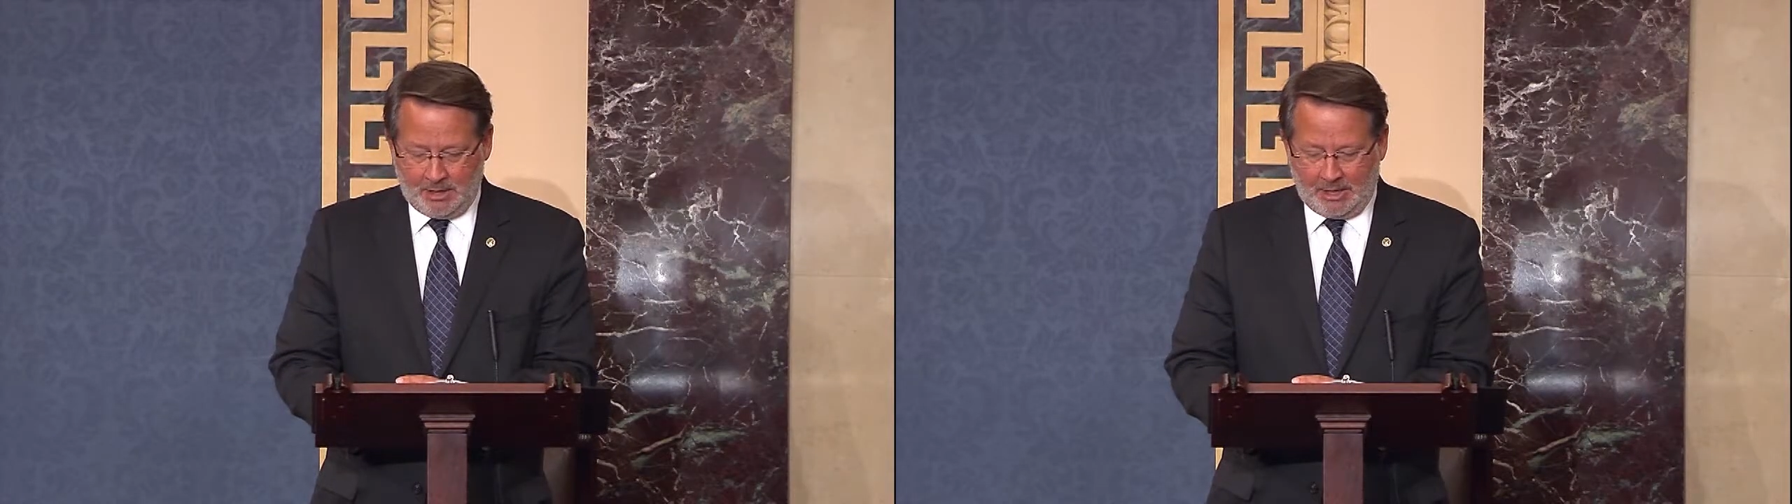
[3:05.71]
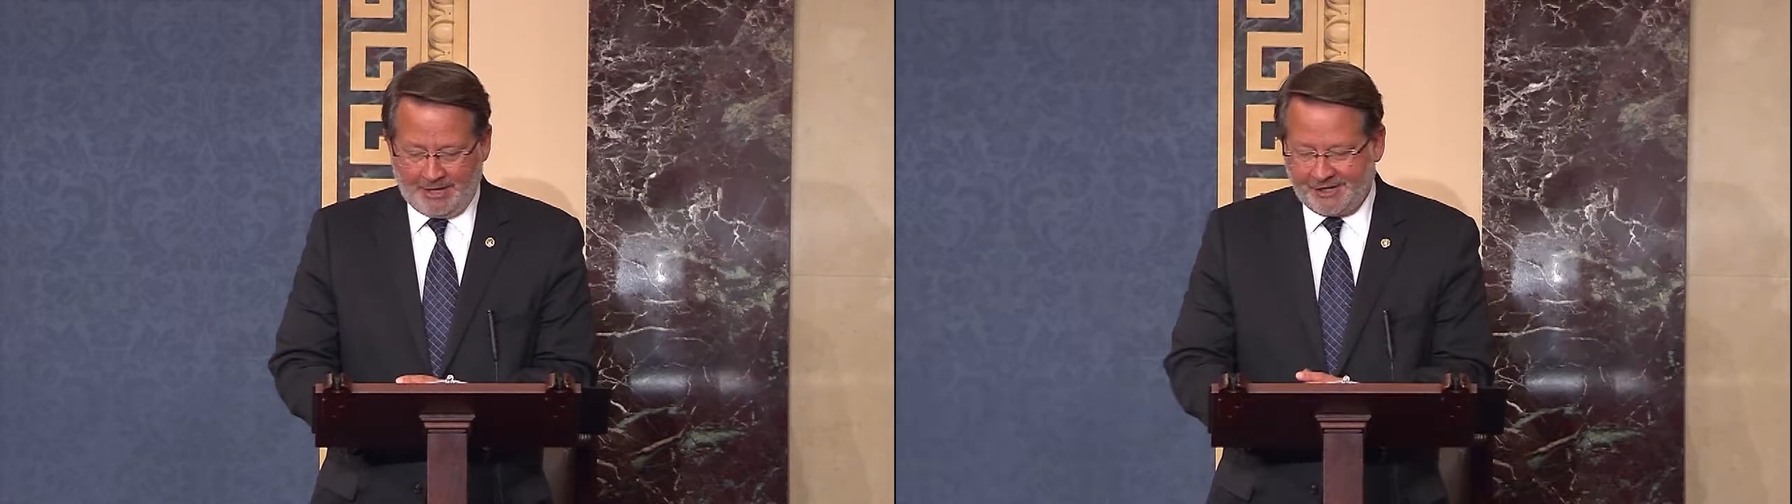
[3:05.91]

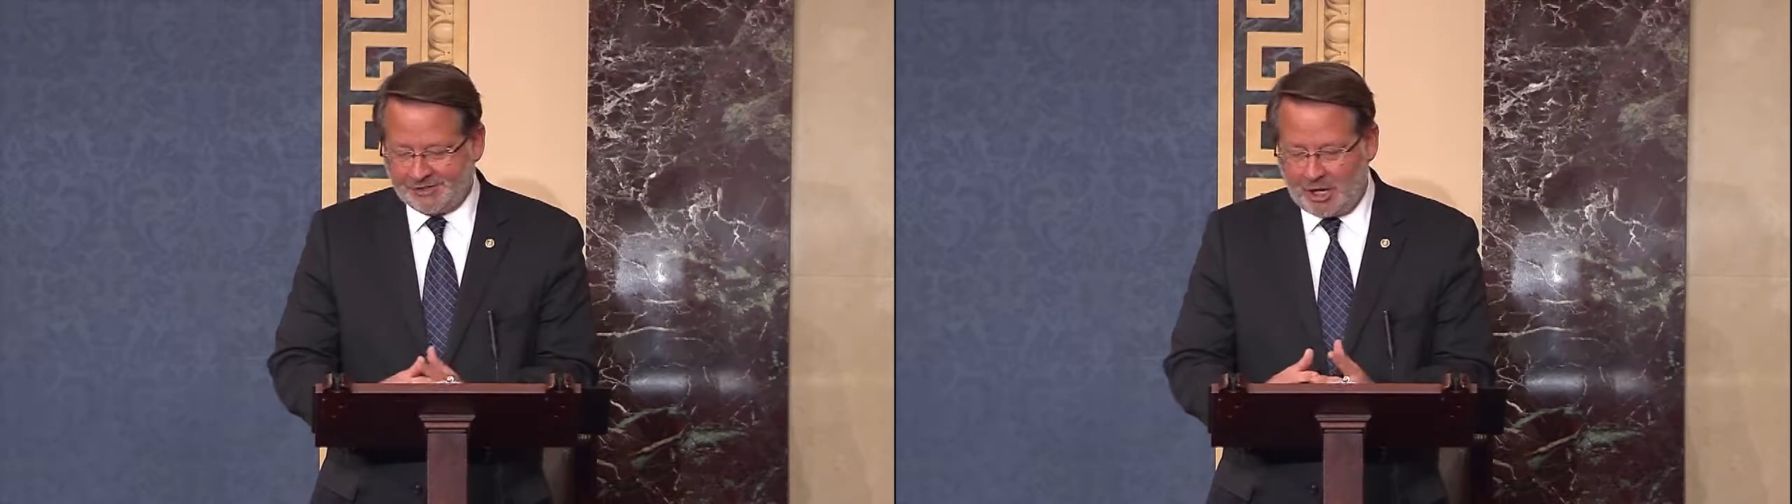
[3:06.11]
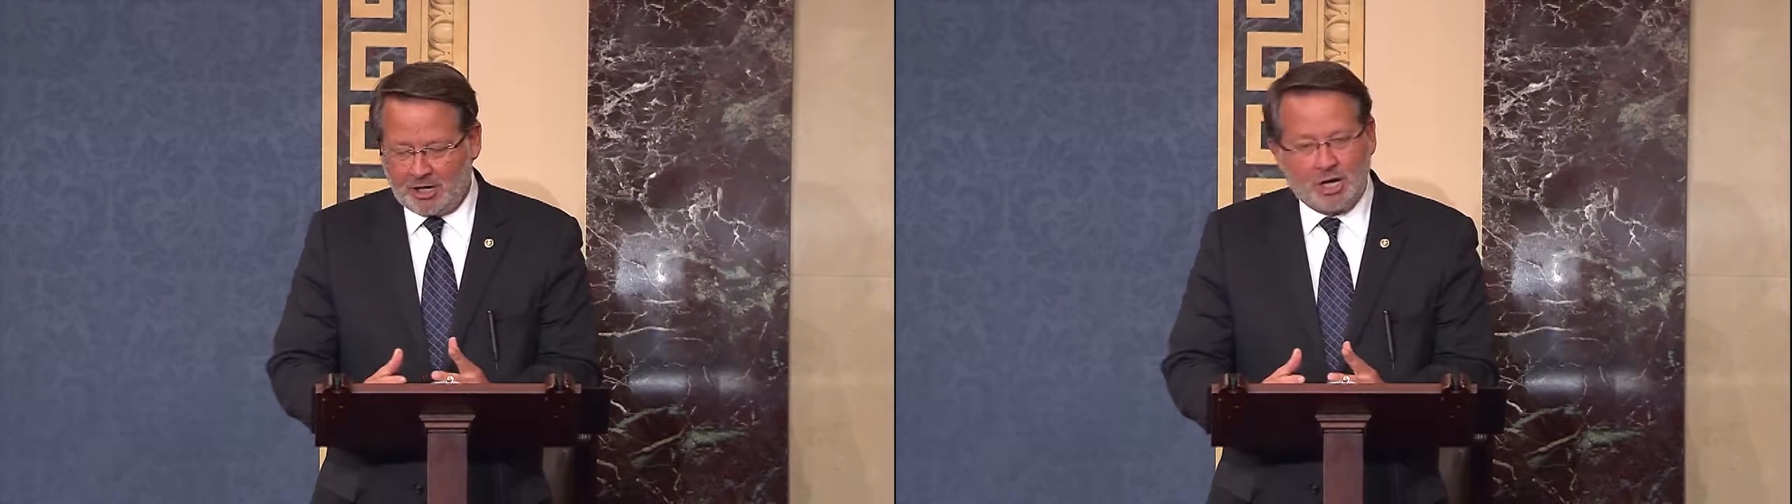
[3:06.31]
And as
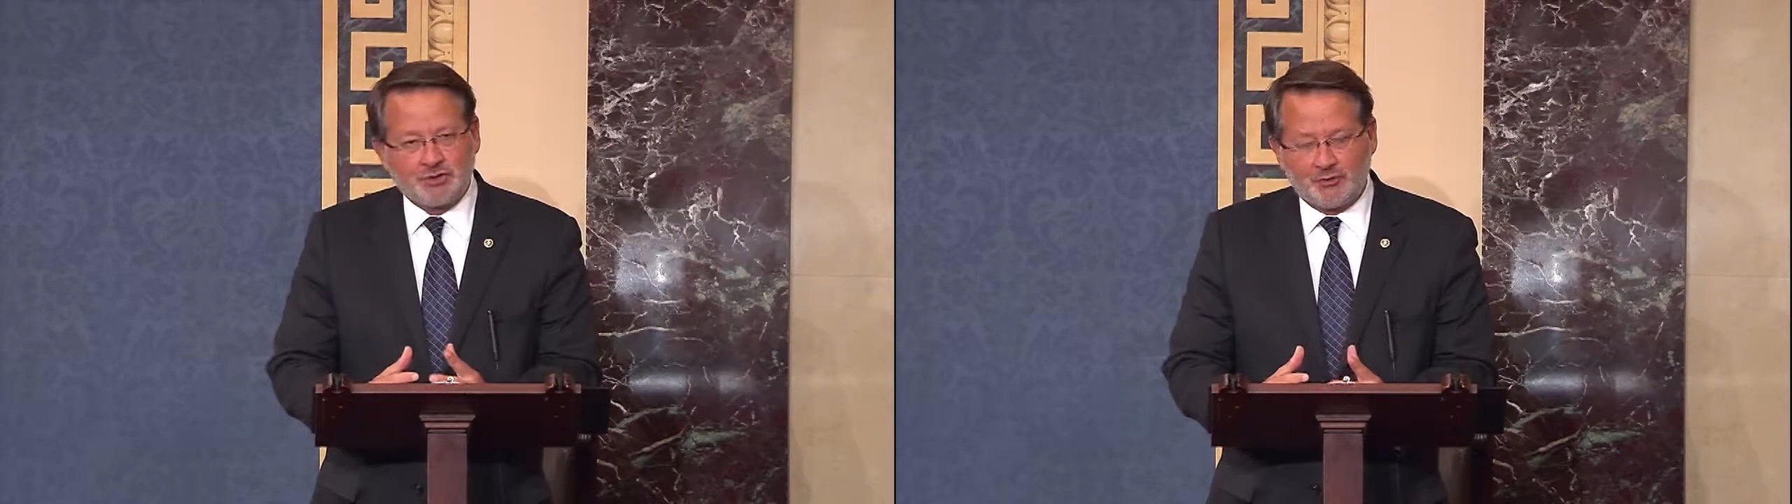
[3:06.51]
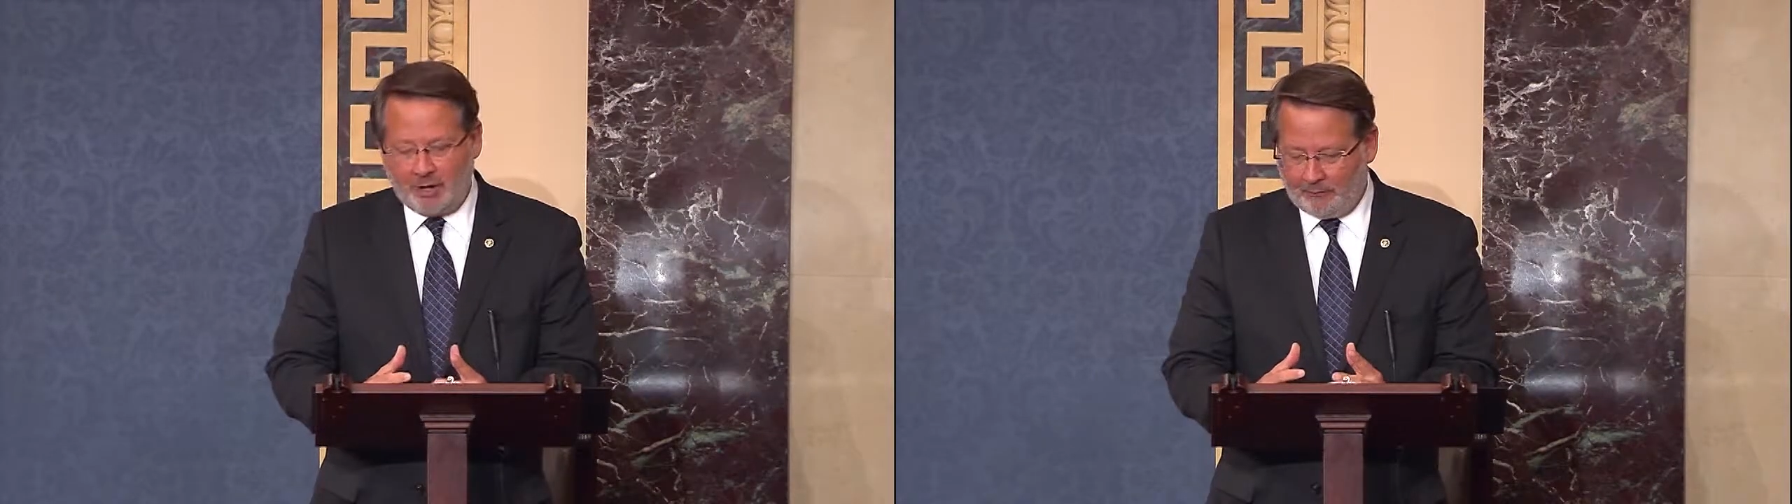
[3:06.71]
our
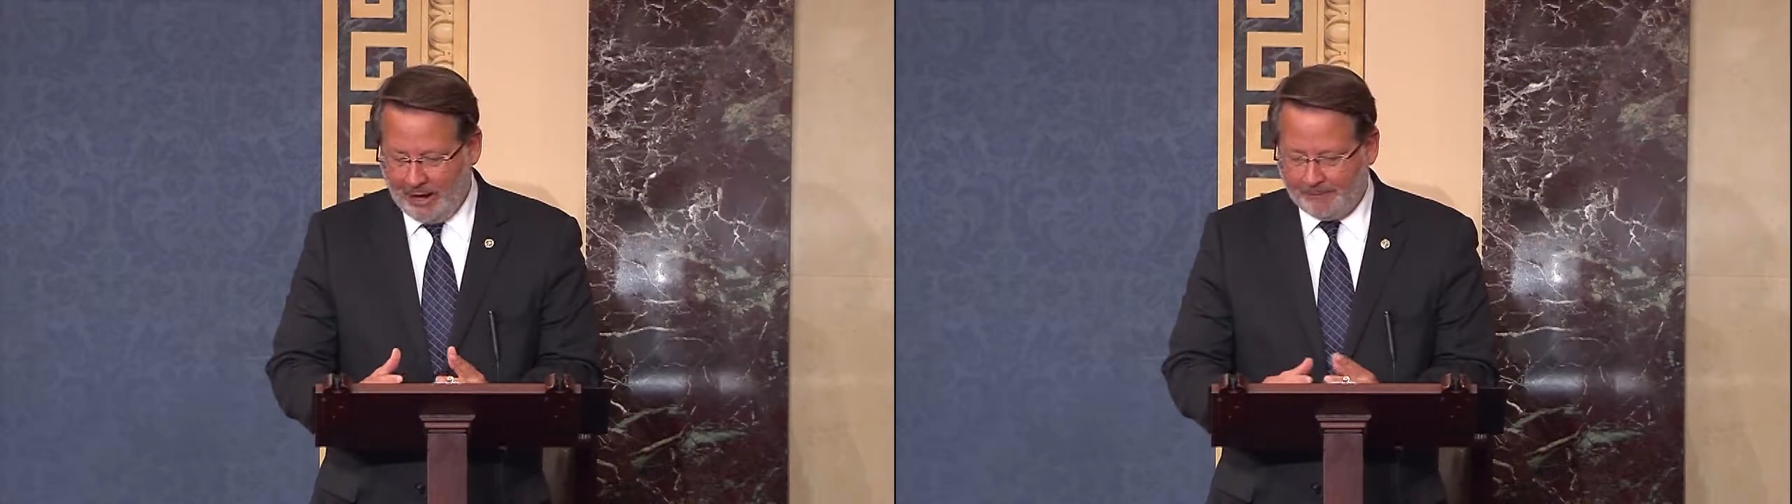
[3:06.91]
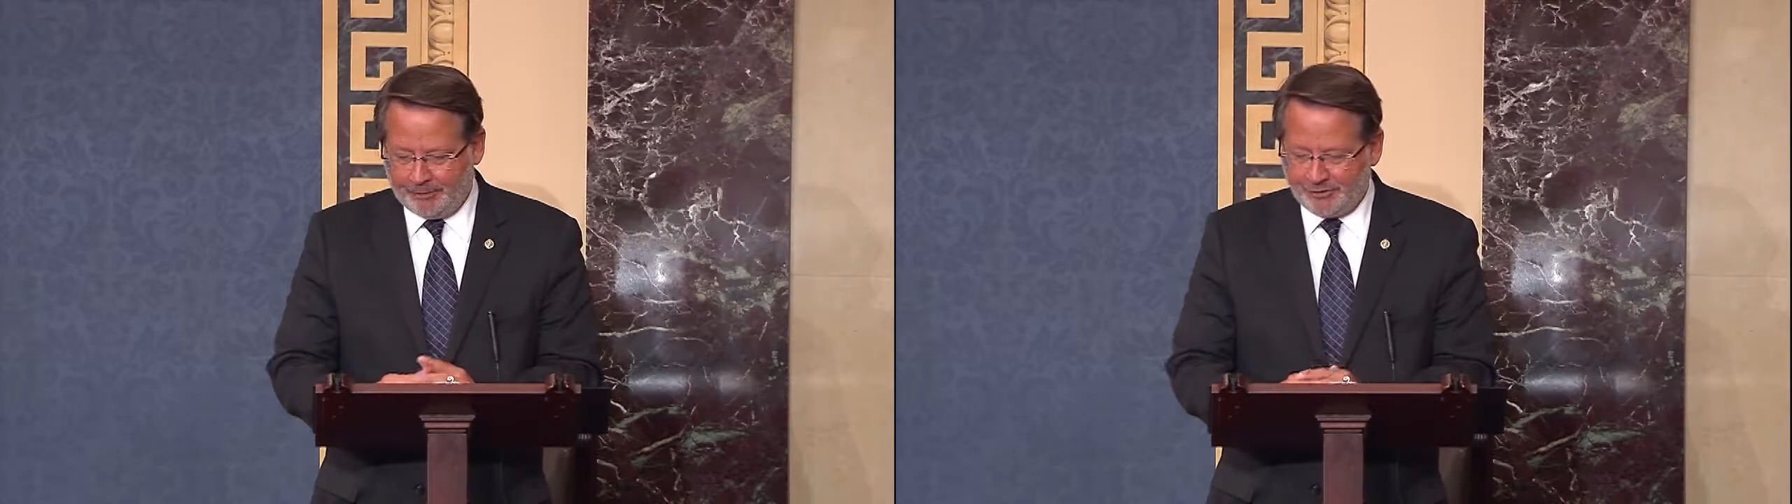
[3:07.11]
country
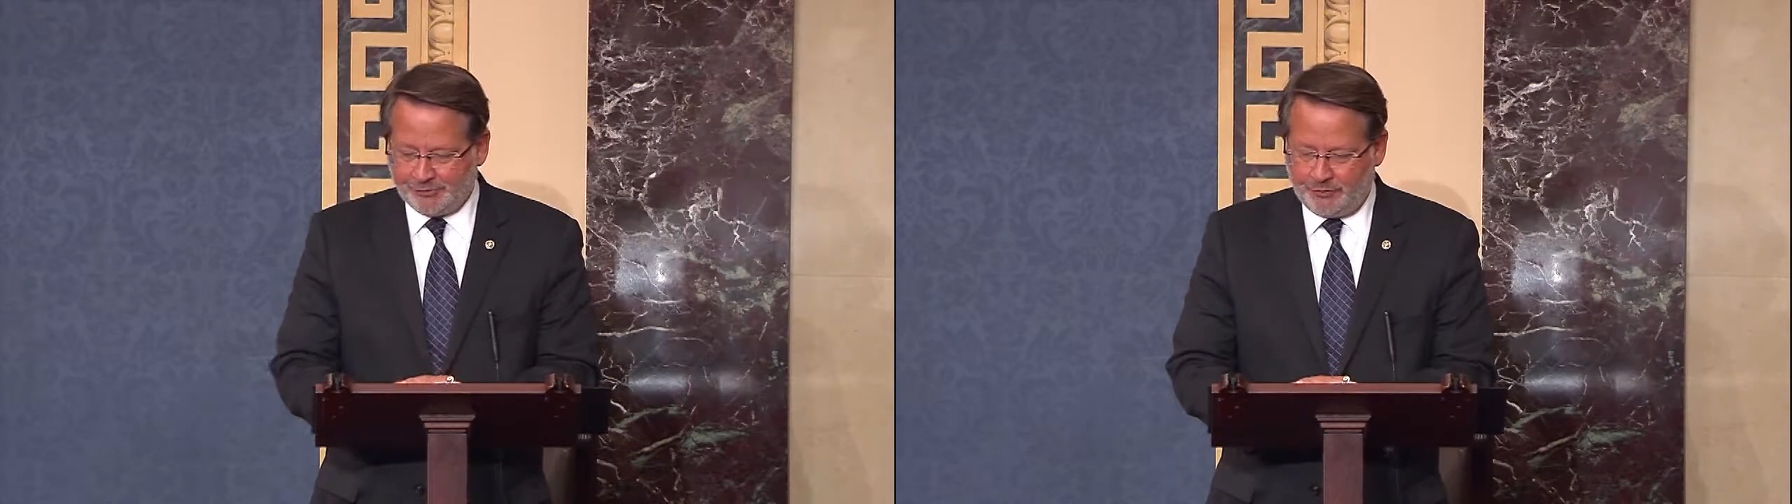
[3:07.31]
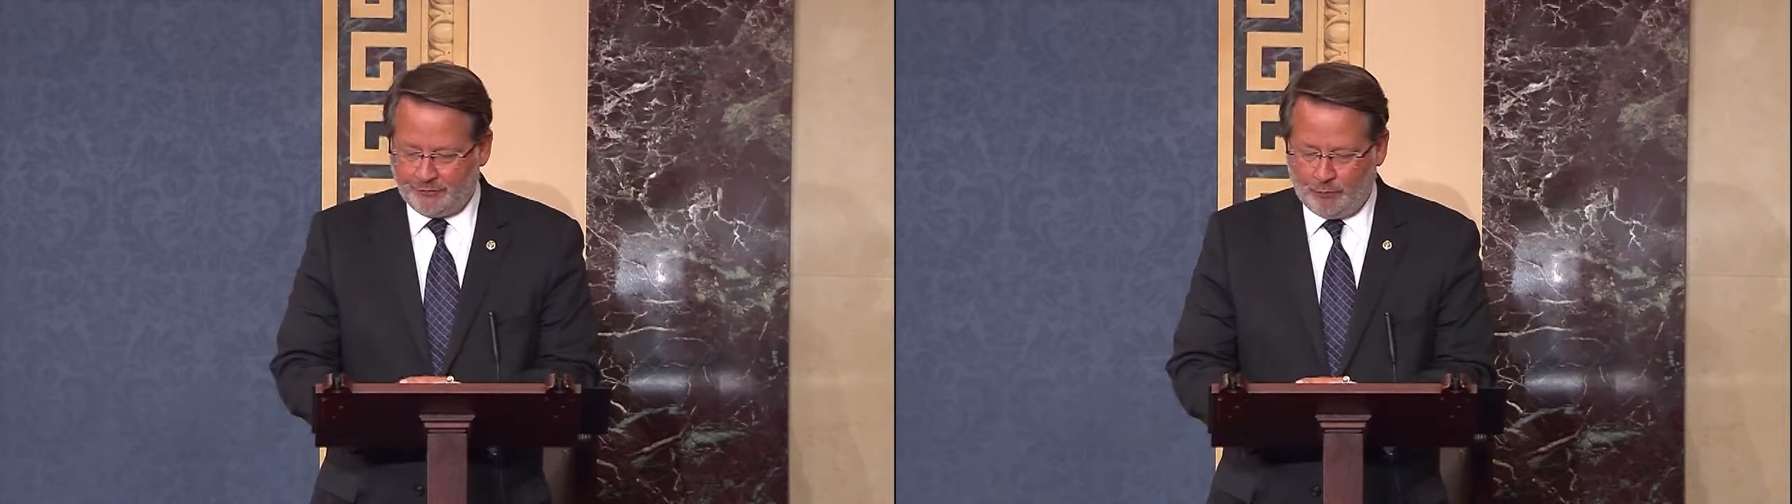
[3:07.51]
grapples
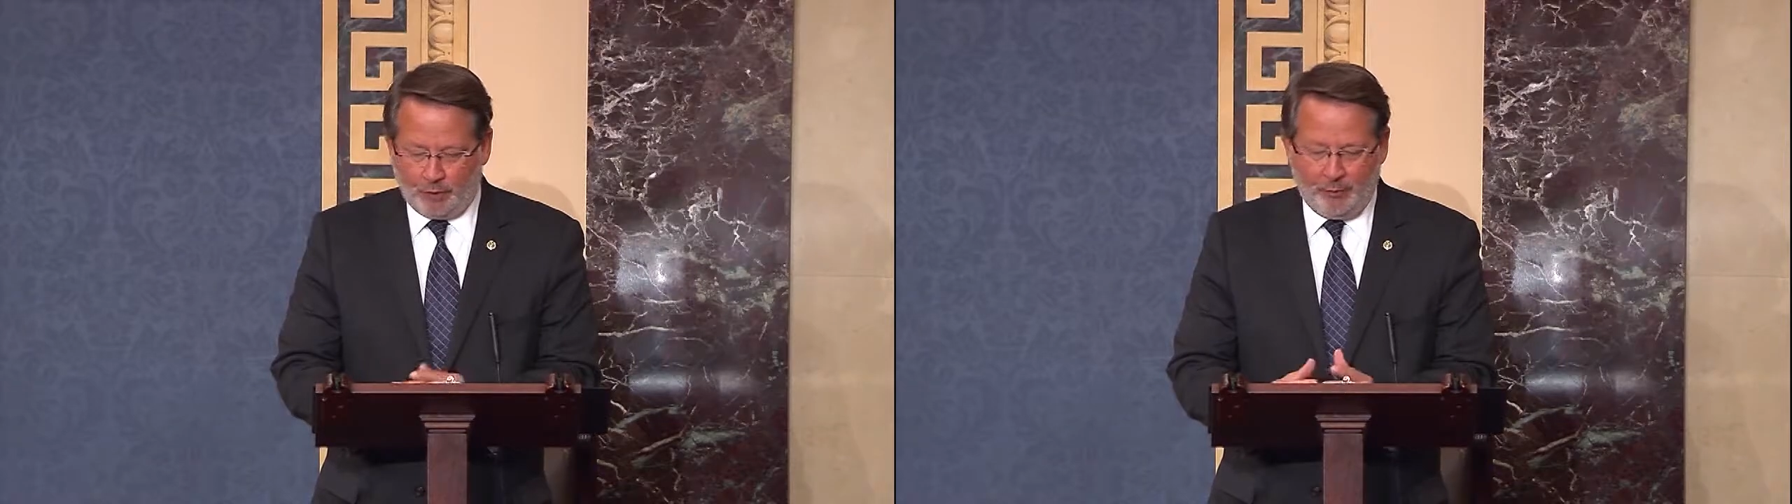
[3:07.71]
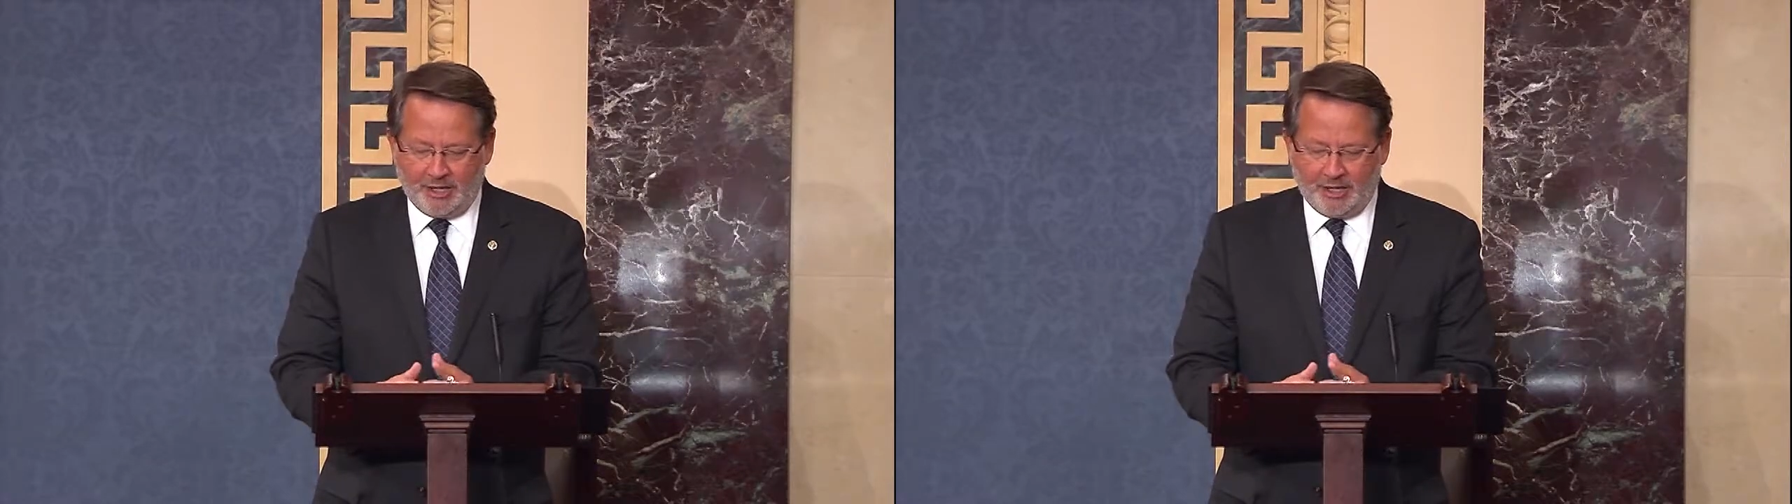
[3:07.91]
with what we